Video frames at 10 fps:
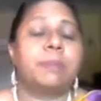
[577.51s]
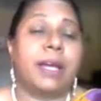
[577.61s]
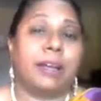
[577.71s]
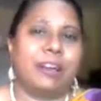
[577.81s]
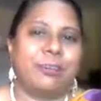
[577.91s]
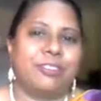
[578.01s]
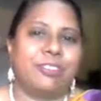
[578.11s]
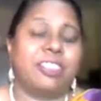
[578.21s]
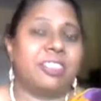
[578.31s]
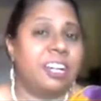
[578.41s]
backgrounds,
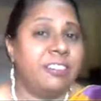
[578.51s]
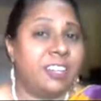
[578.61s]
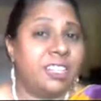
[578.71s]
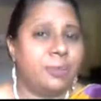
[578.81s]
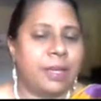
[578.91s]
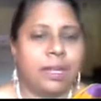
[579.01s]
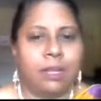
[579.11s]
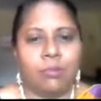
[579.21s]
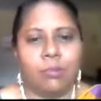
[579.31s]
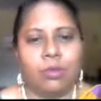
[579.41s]
diverse
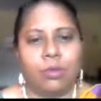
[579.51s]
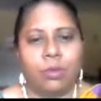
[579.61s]
backgrounds,